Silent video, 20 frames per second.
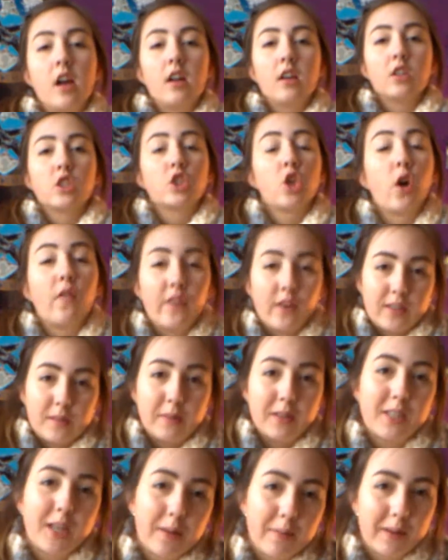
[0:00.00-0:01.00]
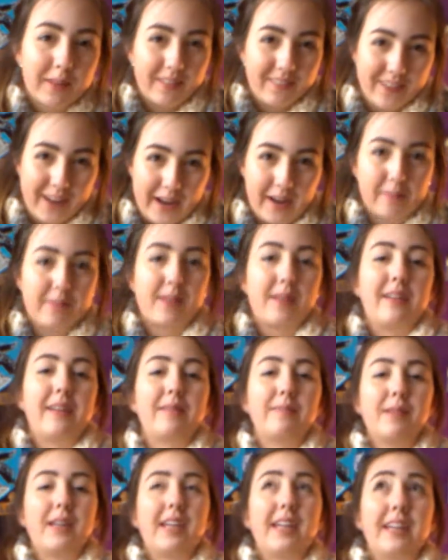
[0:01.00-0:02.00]
So first I'm going to talk about the fandoms that
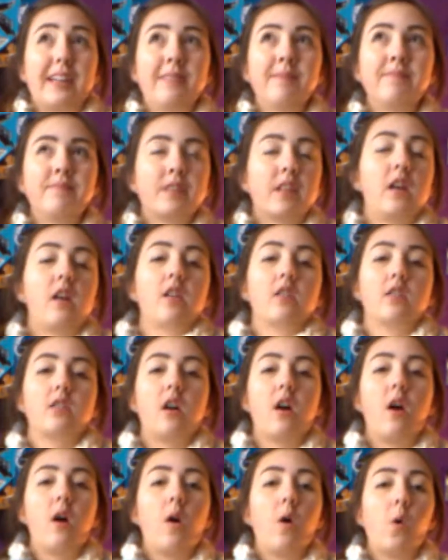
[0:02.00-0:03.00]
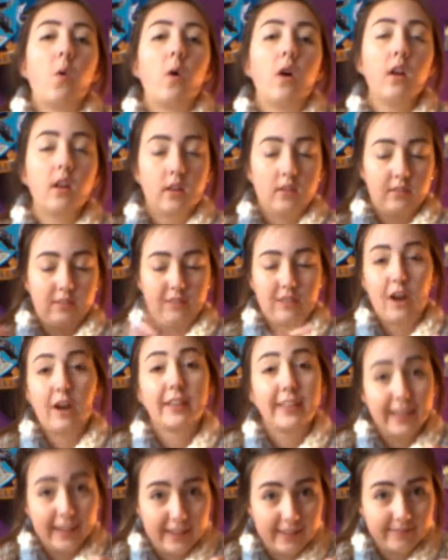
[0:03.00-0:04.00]
I'm in. So, Star
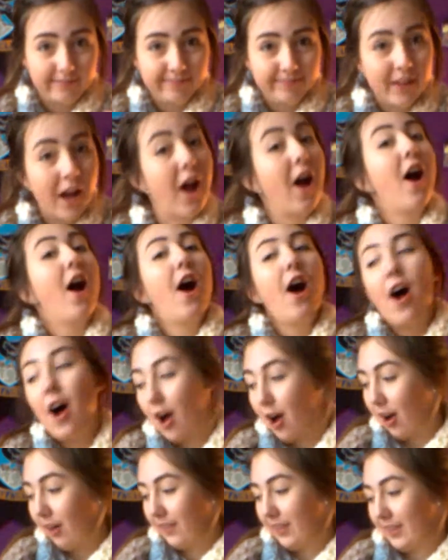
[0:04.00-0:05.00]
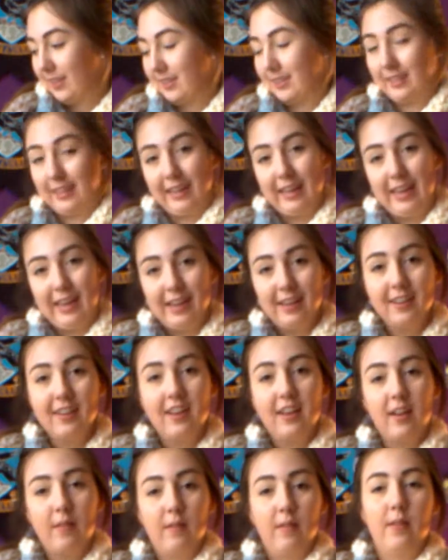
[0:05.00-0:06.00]
Kid, obviously,
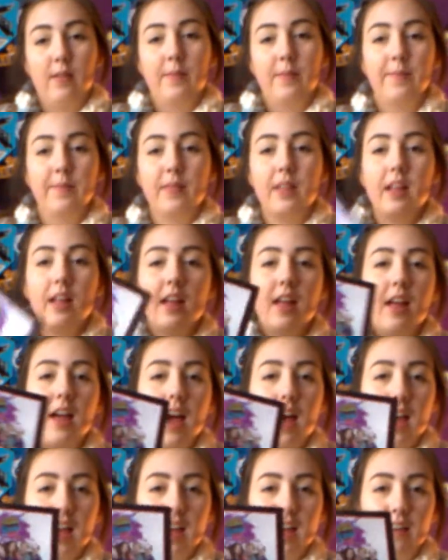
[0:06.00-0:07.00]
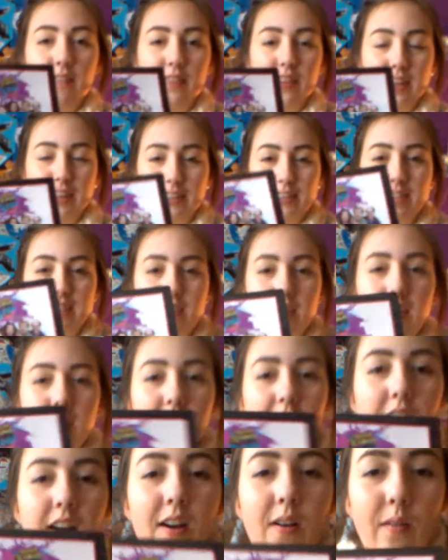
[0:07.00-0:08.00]
I have this
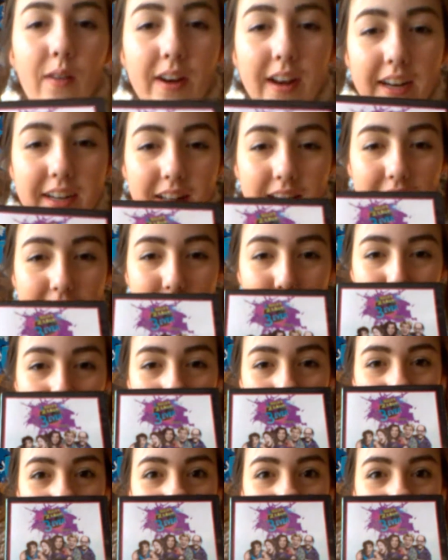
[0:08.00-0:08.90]
One Night to Last We Ever